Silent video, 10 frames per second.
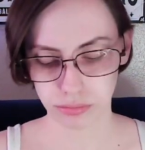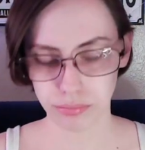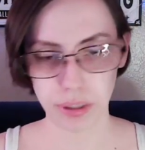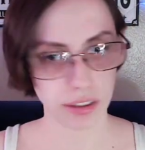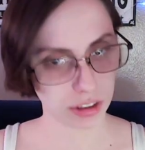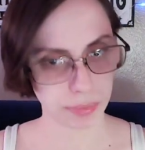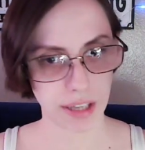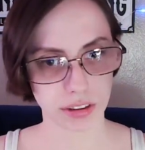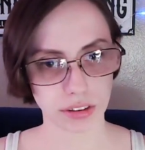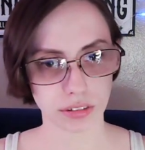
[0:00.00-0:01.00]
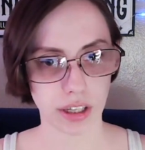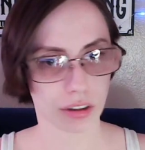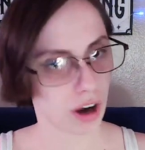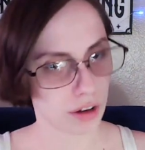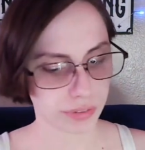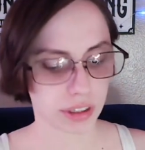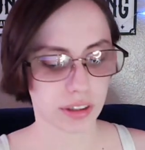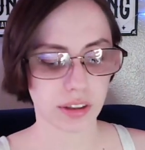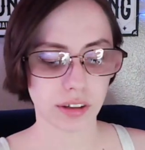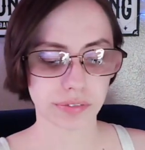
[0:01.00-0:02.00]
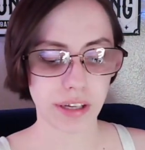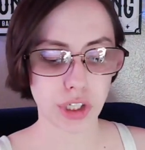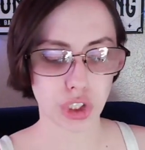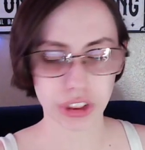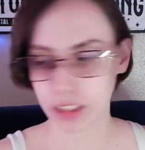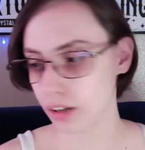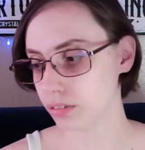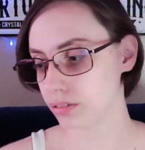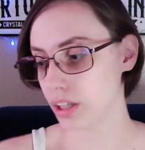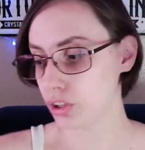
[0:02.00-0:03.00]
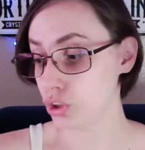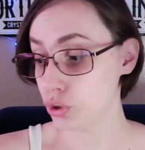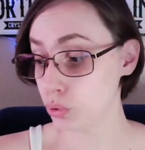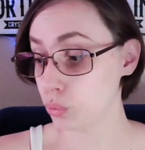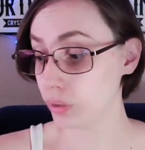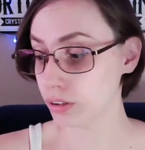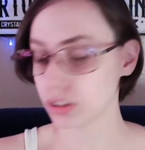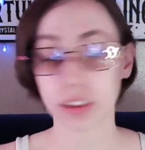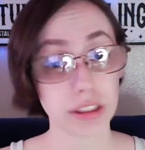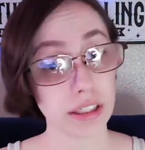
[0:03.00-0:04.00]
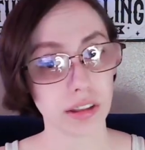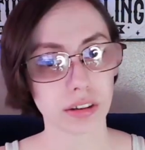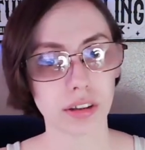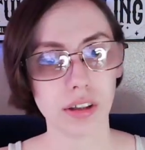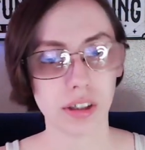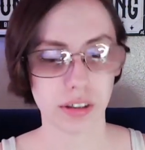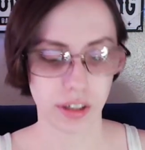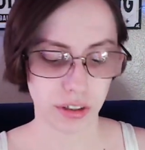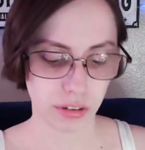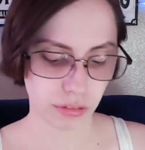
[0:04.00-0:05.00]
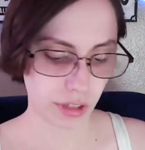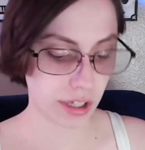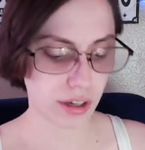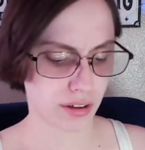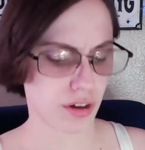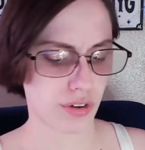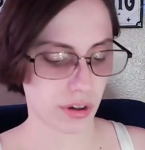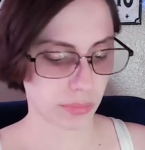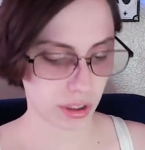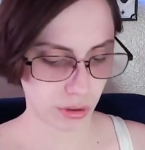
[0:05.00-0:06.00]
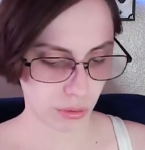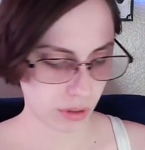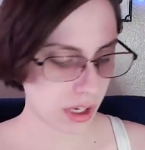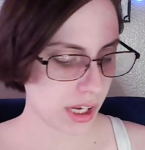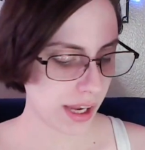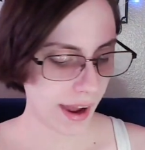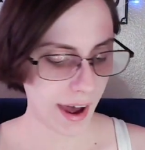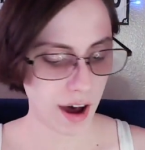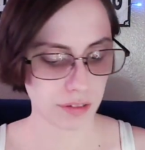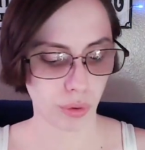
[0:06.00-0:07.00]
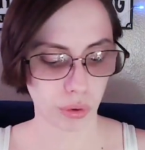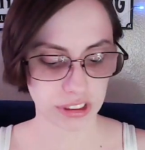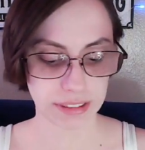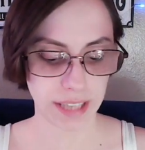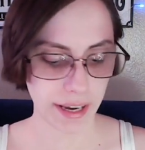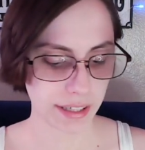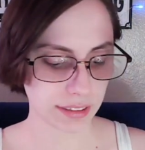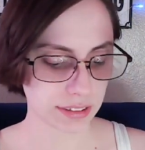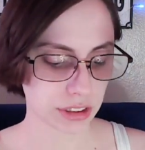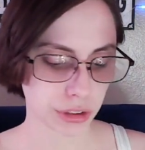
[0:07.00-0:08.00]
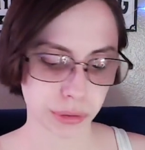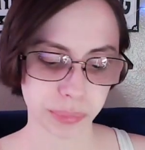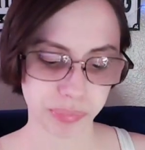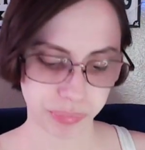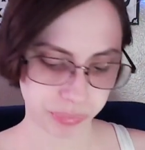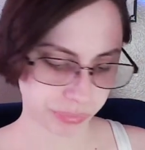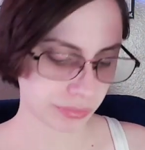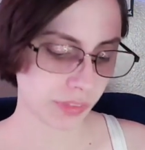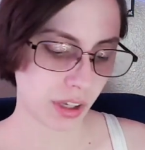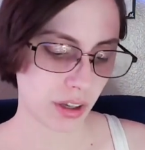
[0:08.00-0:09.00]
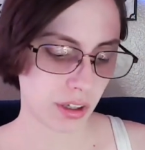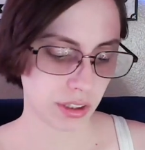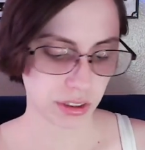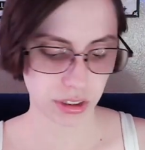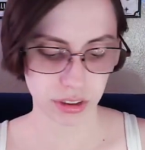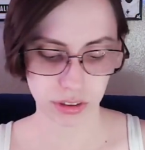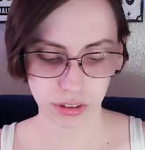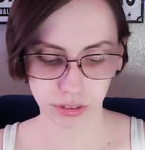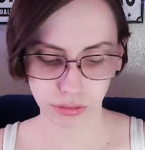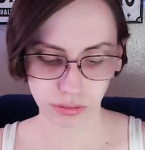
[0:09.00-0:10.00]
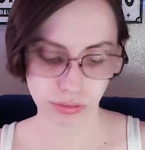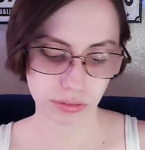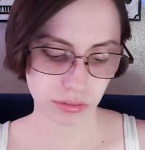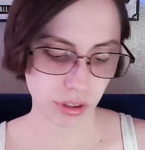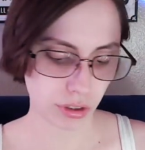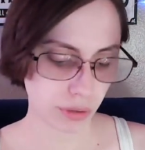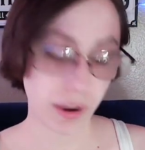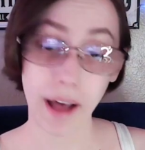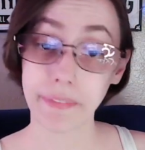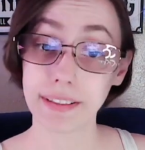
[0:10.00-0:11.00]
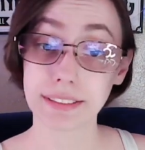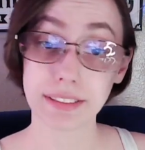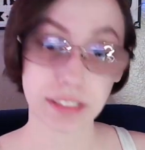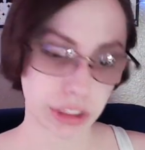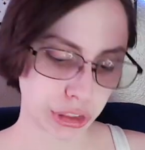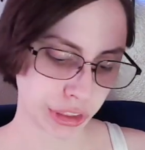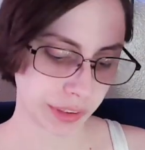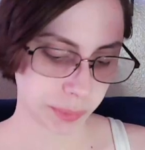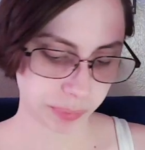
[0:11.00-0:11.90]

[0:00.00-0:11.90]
be independent and confident enough in yourself that you will succeed in any kind of dream that you have or desire so just you got this essentially